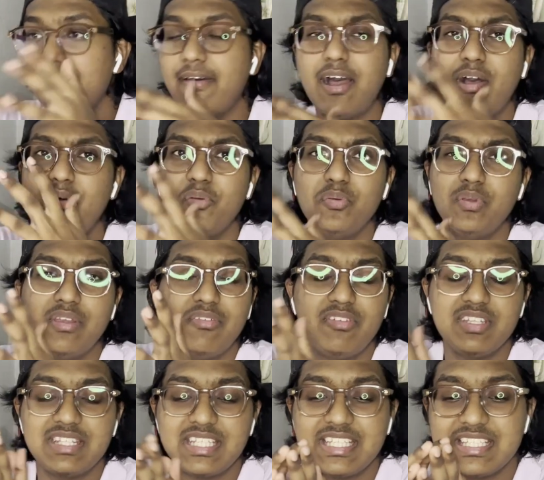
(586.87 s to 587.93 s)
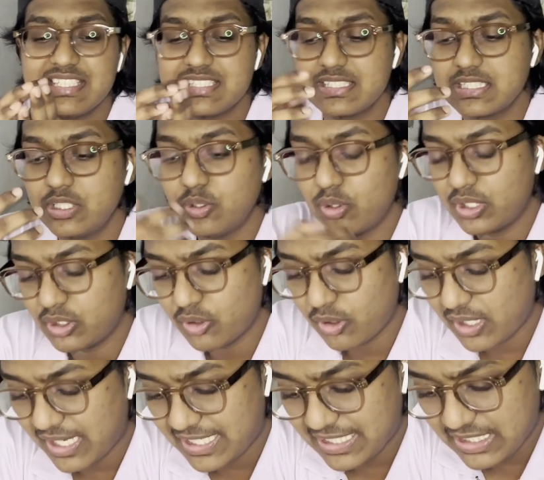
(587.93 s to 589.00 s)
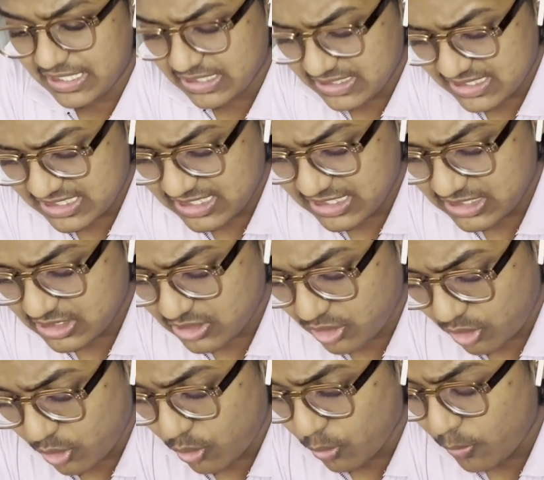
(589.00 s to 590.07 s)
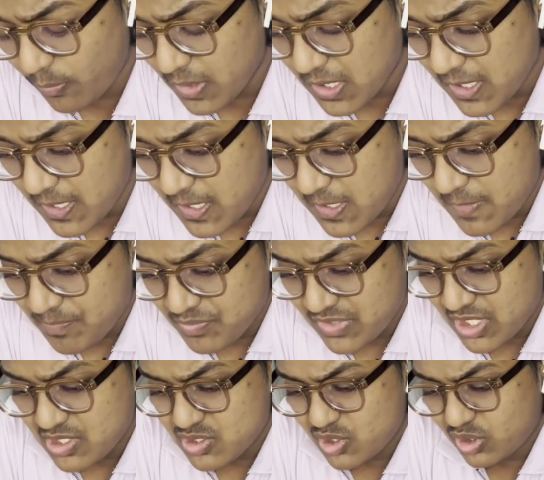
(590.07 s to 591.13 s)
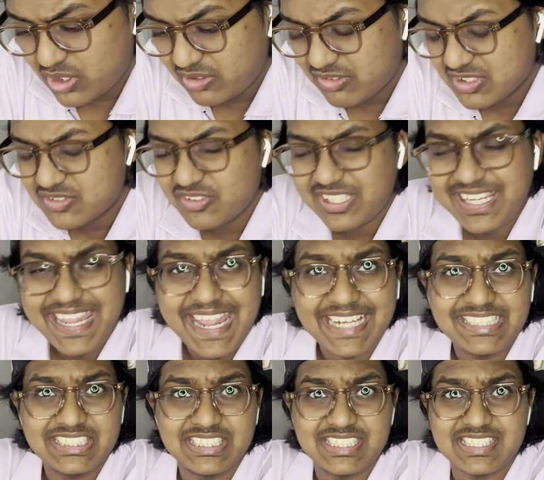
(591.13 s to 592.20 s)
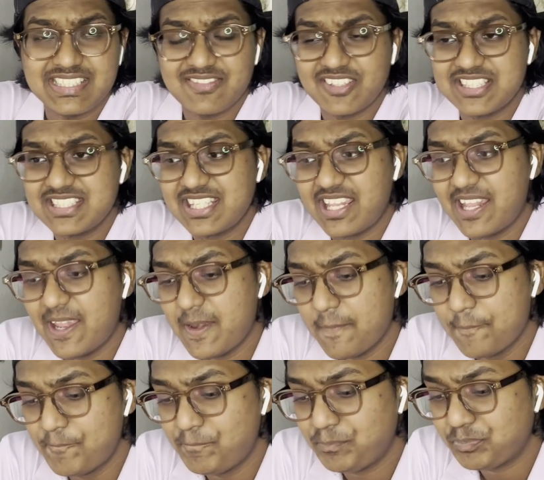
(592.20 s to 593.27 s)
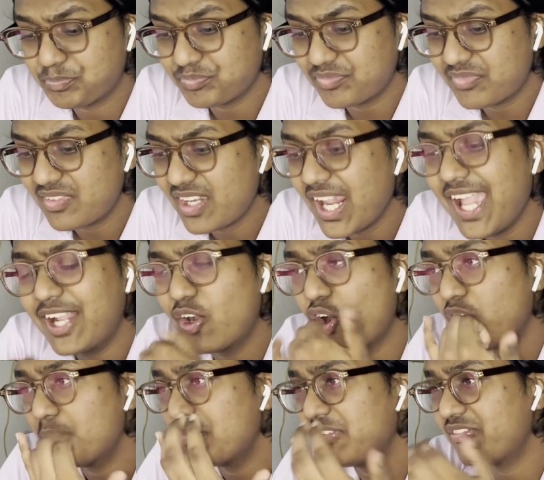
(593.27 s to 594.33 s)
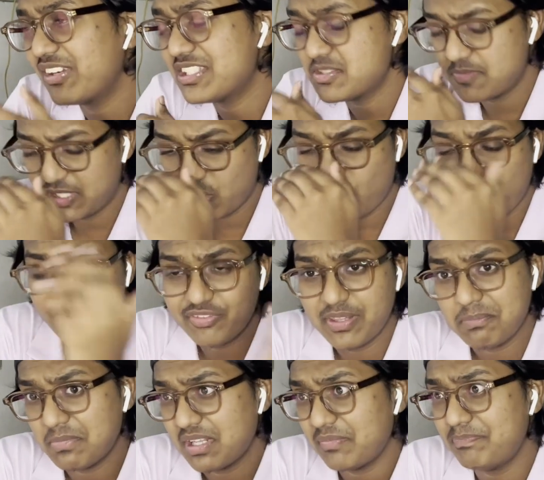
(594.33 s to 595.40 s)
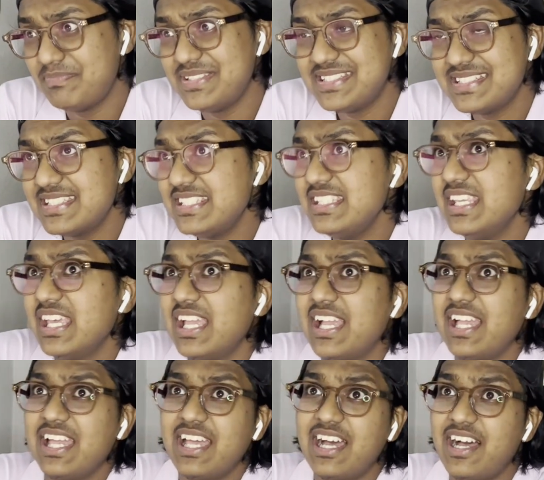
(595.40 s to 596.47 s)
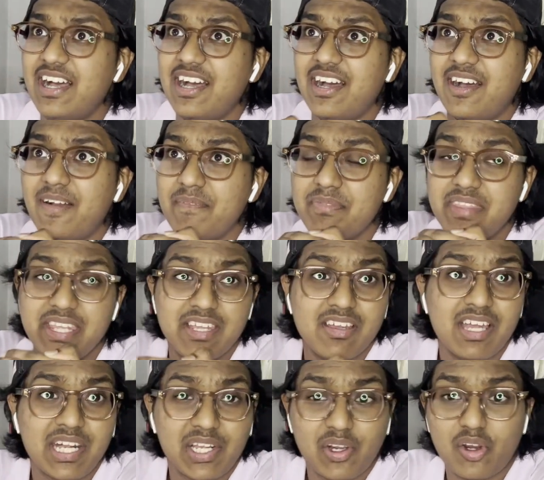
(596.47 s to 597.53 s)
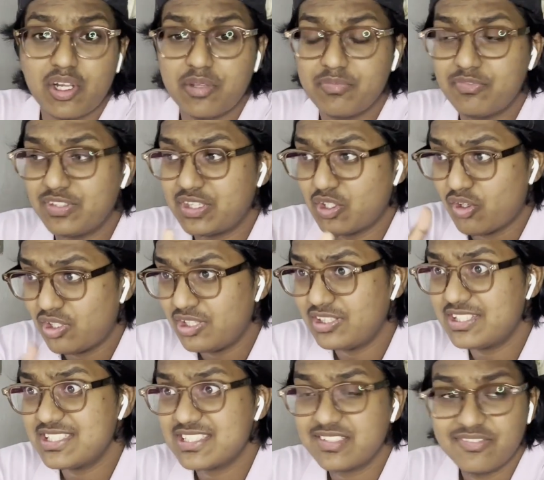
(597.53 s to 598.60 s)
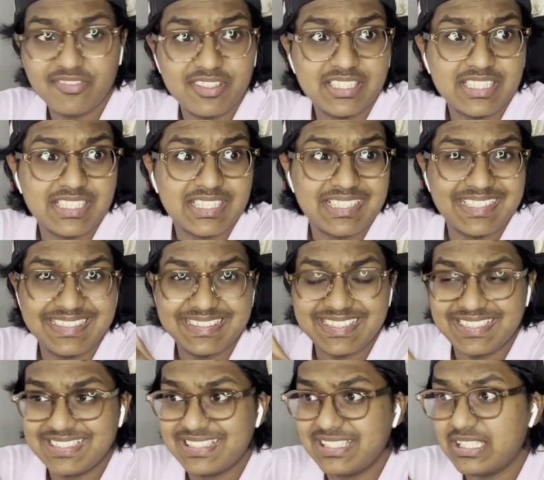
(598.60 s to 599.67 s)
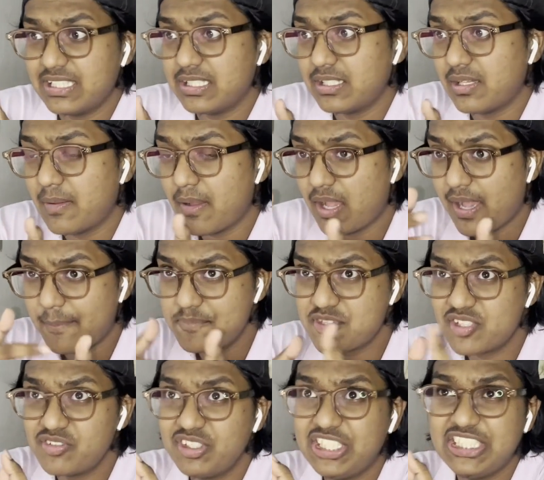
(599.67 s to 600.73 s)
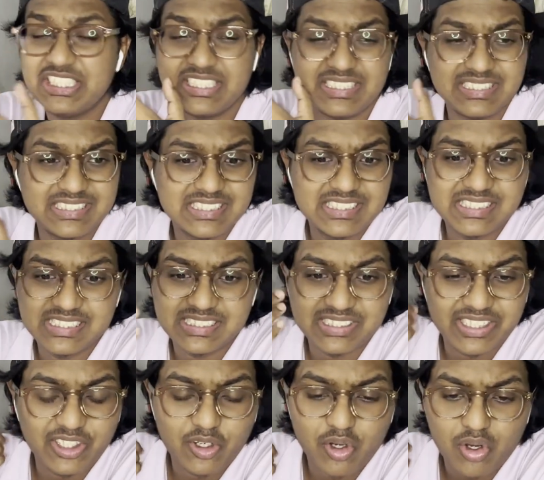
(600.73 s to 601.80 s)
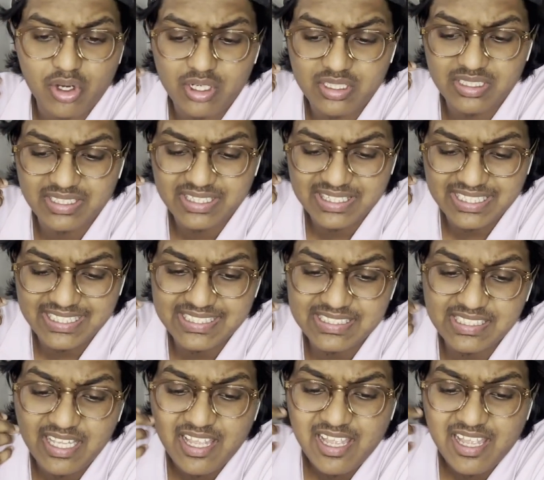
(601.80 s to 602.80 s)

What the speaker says: how everything is going on, I didn't know. So I was very anxious once again. I called my friends, but all of them are busy. They are caught up with all this work. The observations, the record thing,